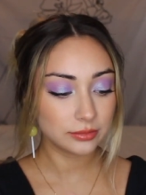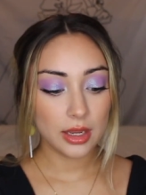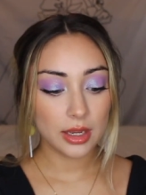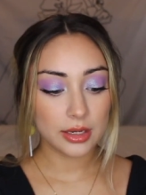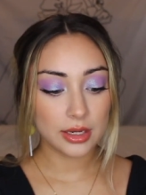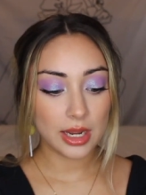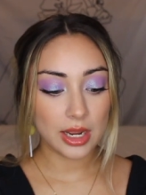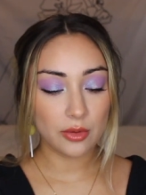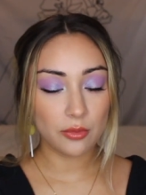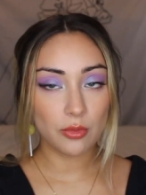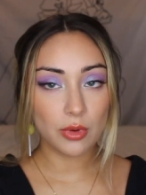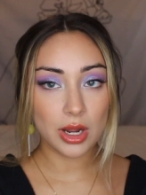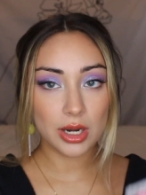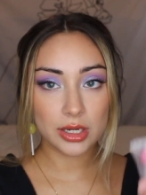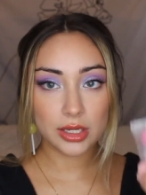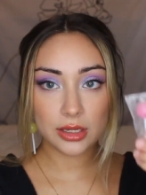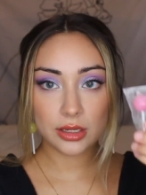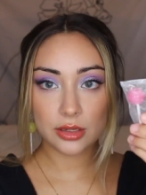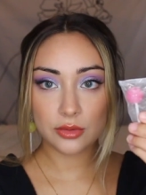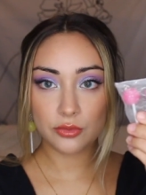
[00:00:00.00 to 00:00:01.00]
And I
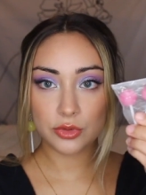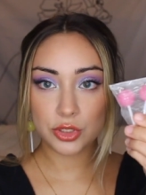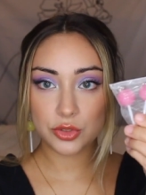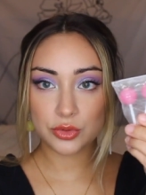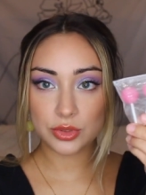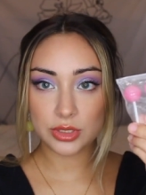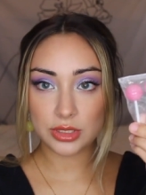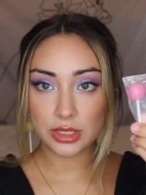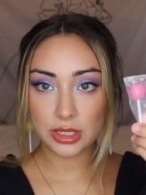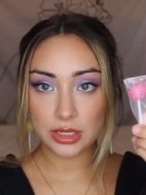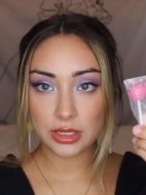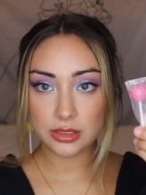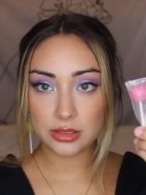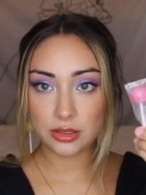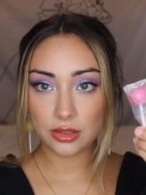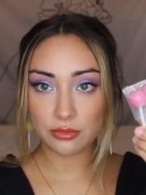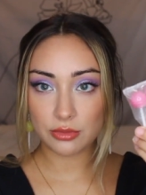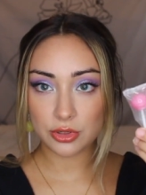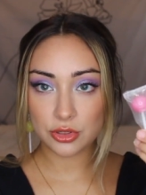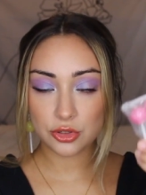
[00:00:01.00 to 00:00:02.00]
wanted, which was these,
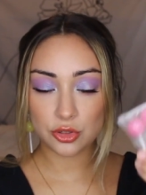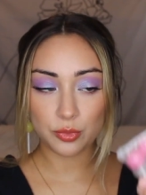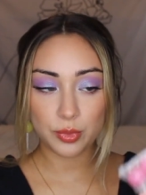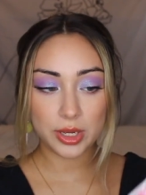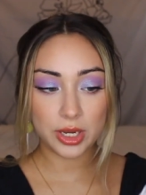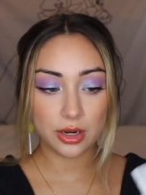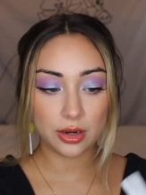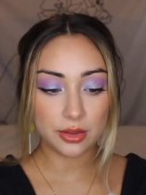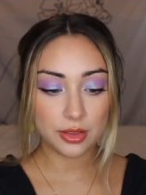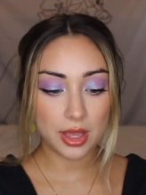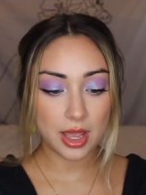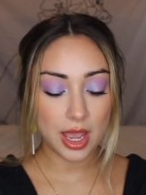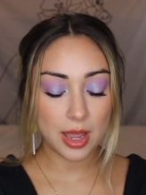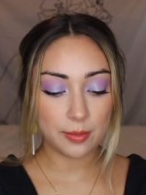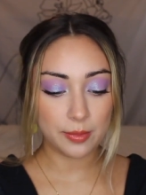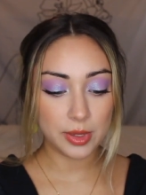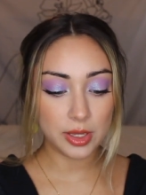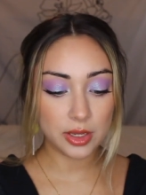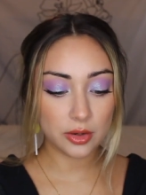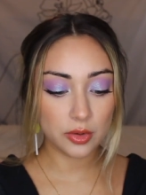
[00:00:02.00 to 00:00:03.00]
the original pair, the
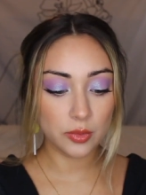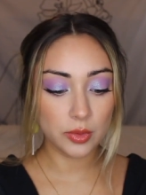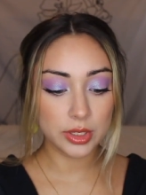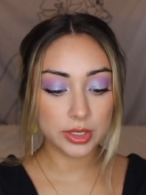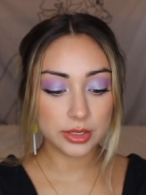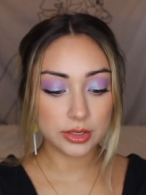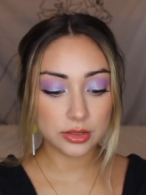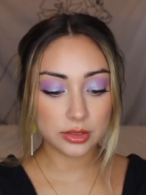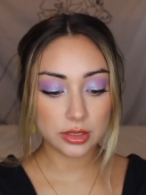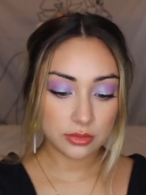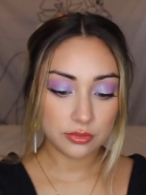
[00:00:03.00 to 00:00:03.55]
hot pink ones.